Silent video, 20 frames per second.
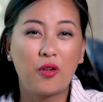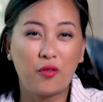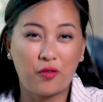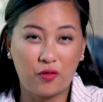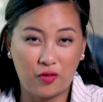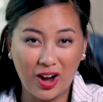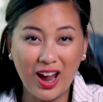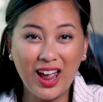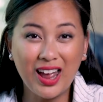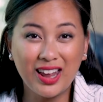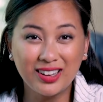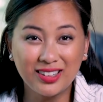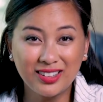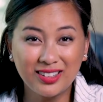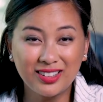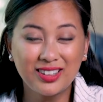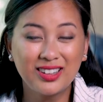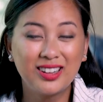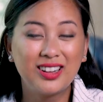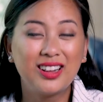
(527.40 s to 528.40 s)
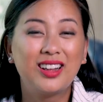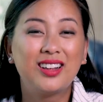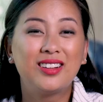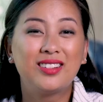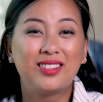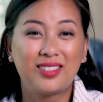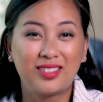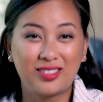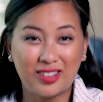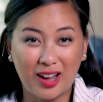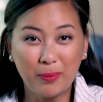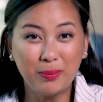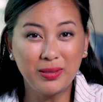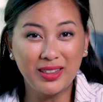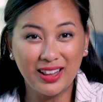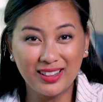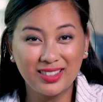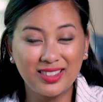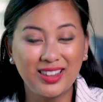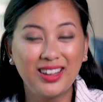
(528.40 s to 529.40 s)
Friend, stop
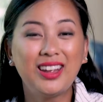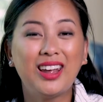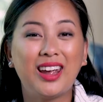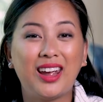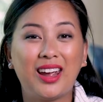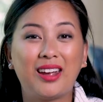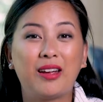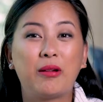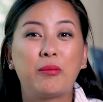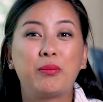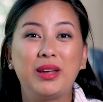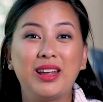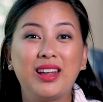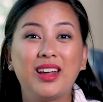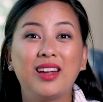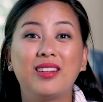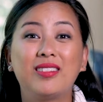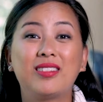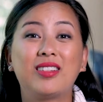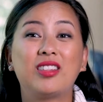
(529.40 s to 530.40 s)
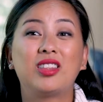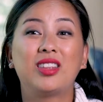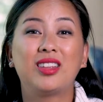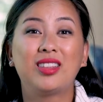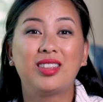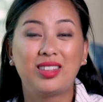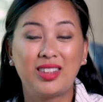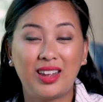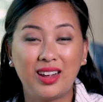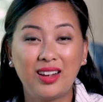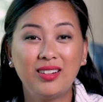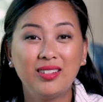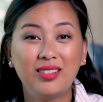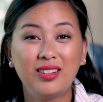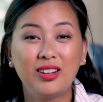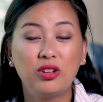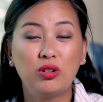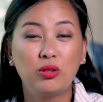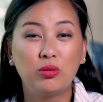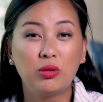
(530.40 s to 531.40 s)
that thinking, because the things
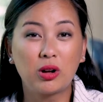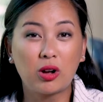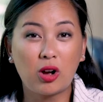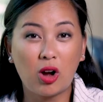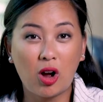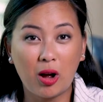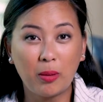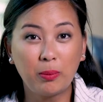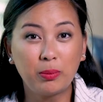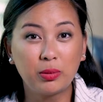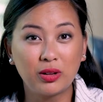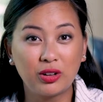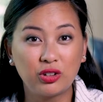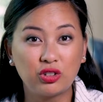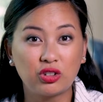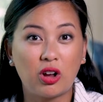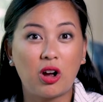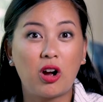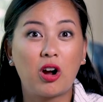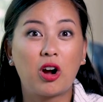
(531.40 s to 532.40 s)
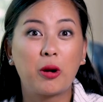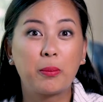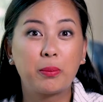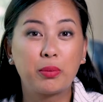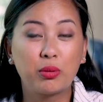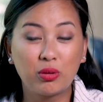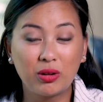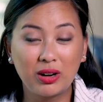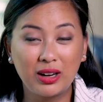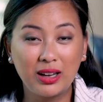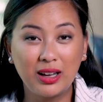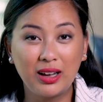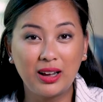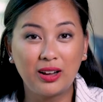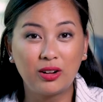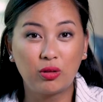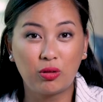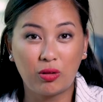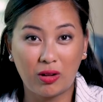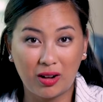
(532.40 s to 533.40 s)
that you accomplish are pretty
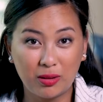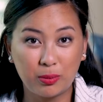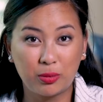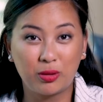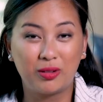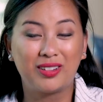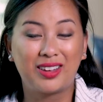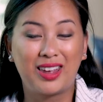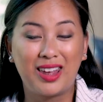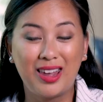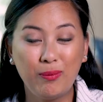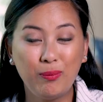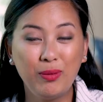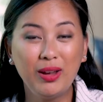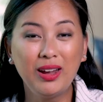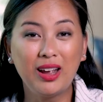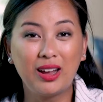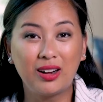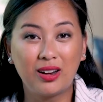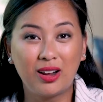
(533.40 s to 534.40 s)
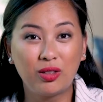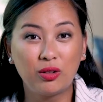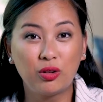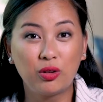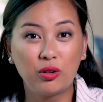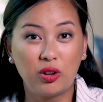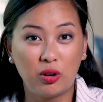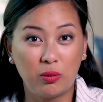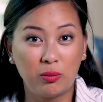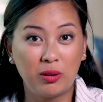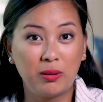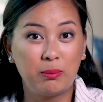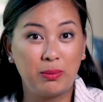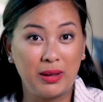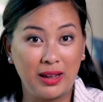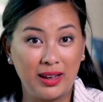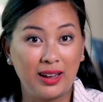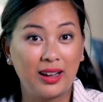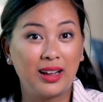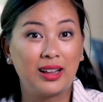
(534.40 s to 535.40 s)
incredible. Keeping another human
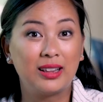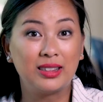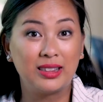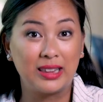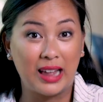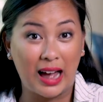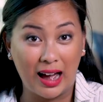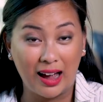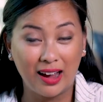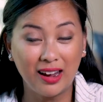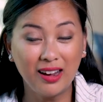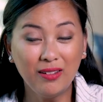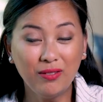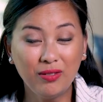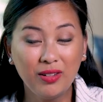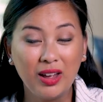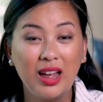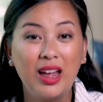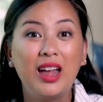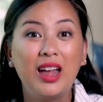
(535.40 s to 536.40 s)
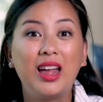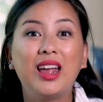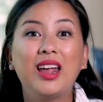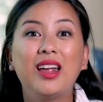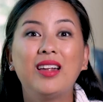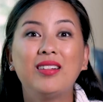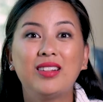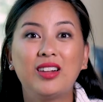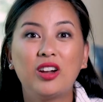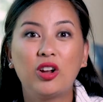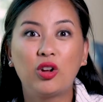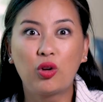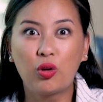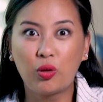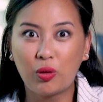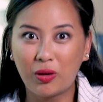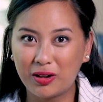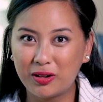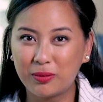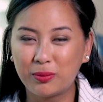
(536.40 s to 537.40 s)
being alive is an
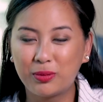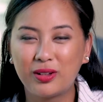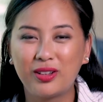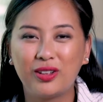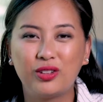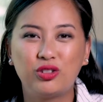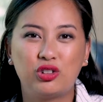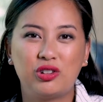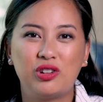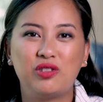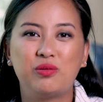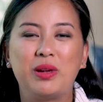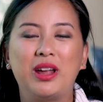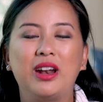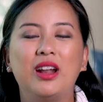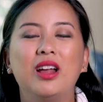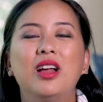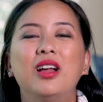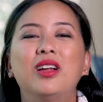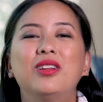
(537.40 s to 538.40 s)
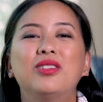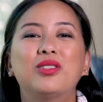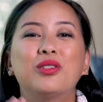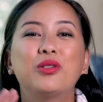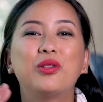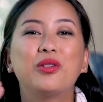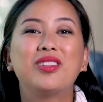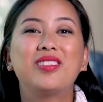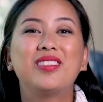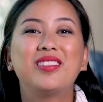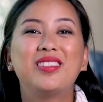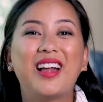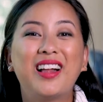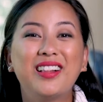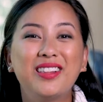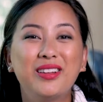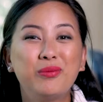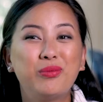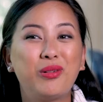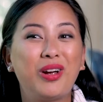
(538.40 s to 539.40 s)
incredible achievement. So
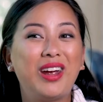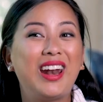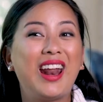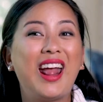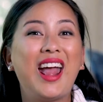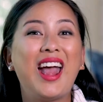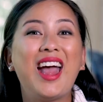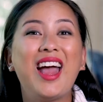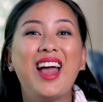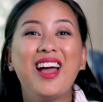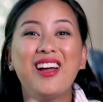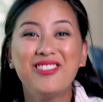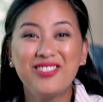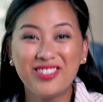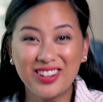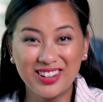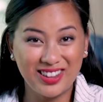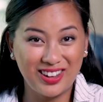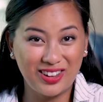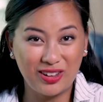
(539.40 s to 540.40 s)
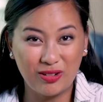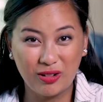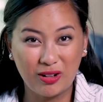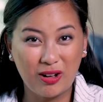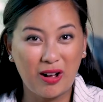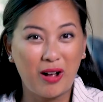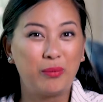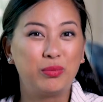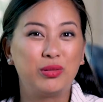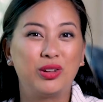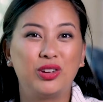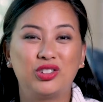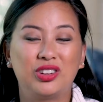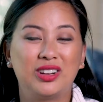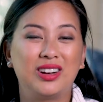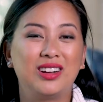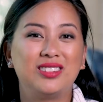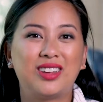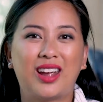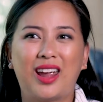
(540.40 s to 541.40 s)
celebrate everything you accomplish
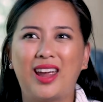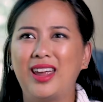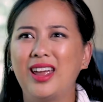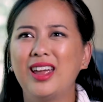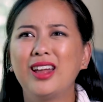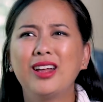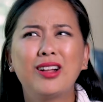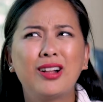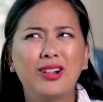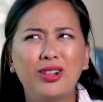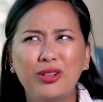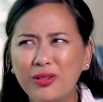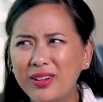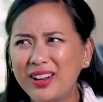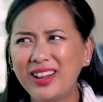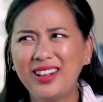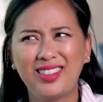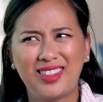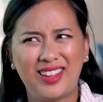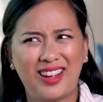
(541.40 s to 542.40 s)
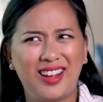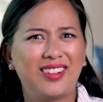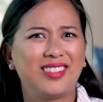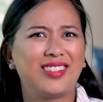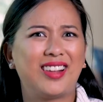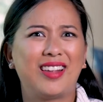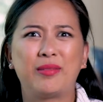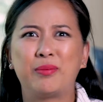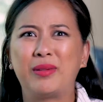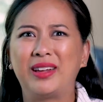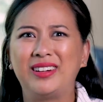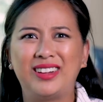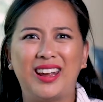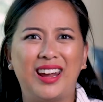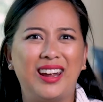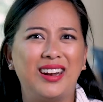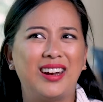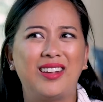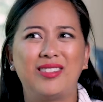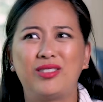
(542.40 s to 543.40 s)
in a day, including things as
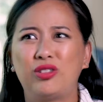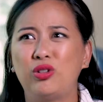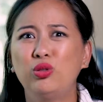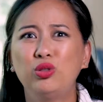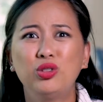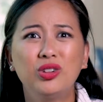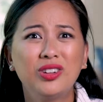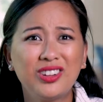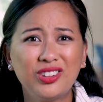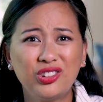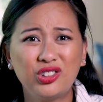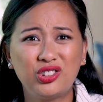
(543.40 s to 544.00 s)
mundane as you took a